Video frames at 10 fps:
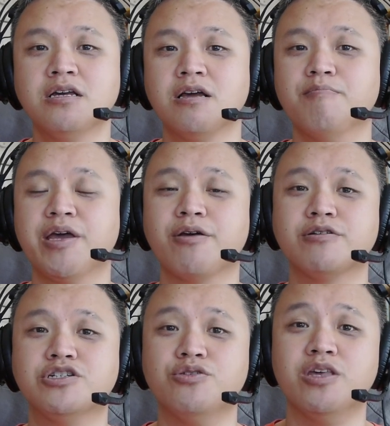
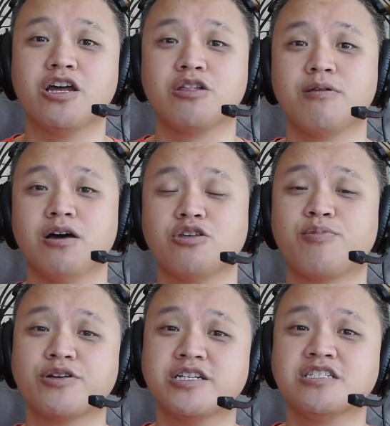compared to the other, other
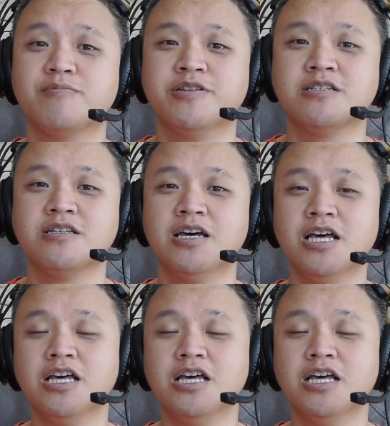participants.